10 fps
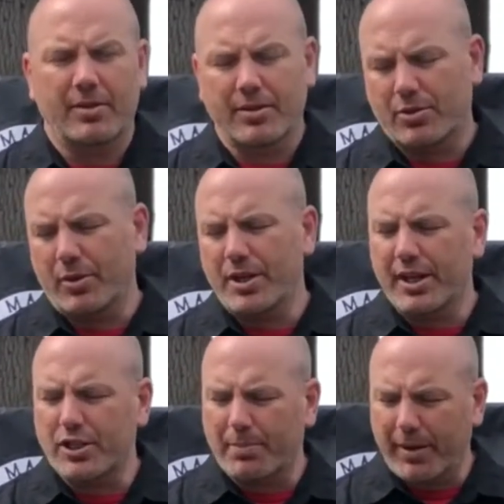So when you
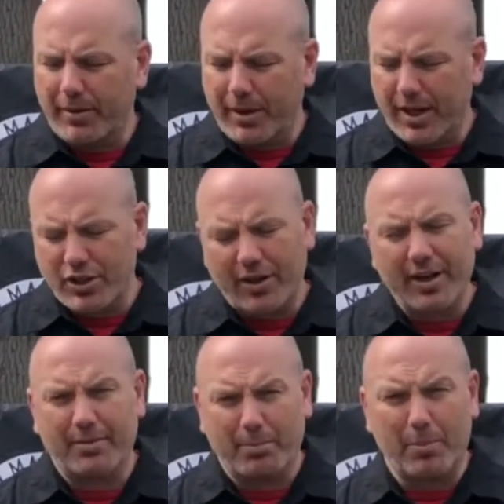get
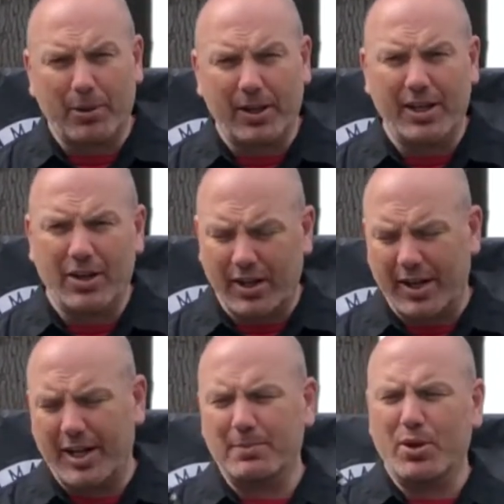your purple onion all
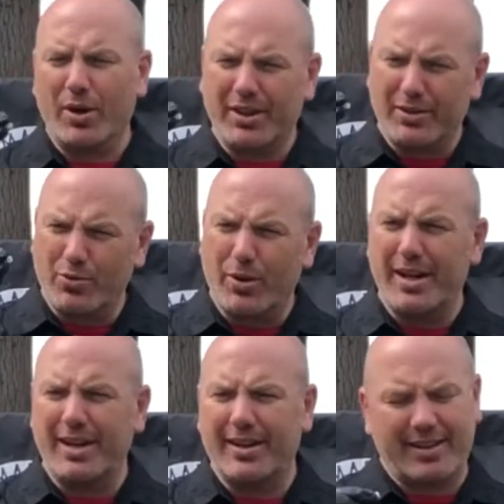cut up, you want those
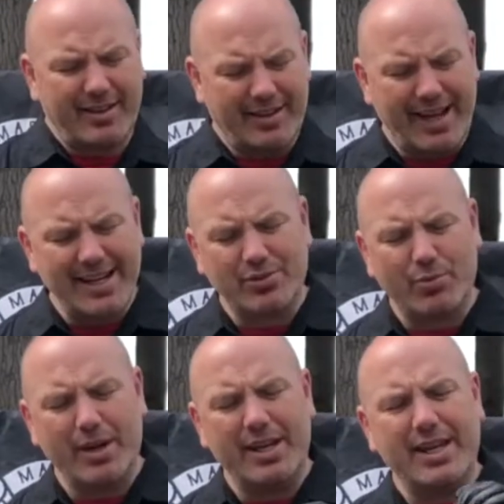nice
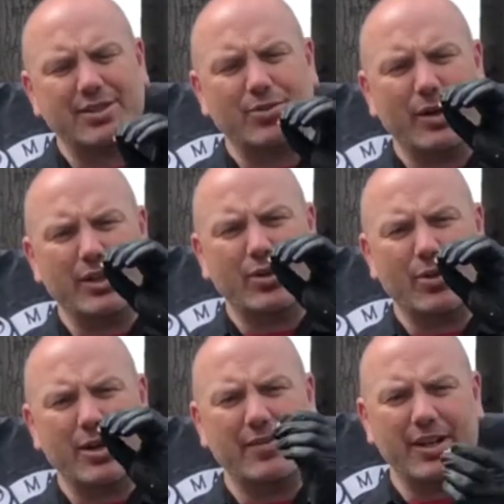1/8 to
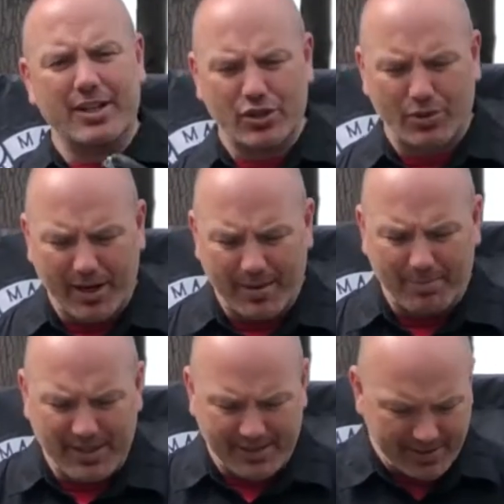1/4 of an inch square
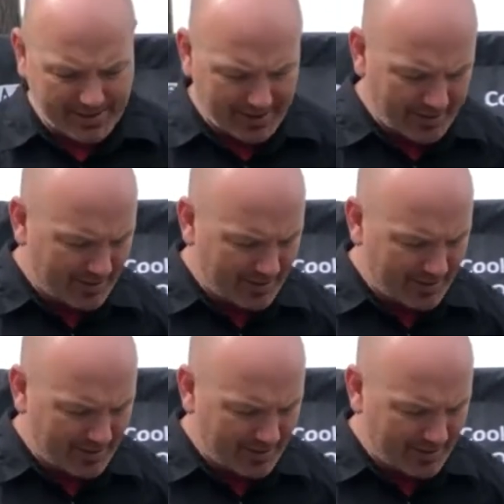pieces.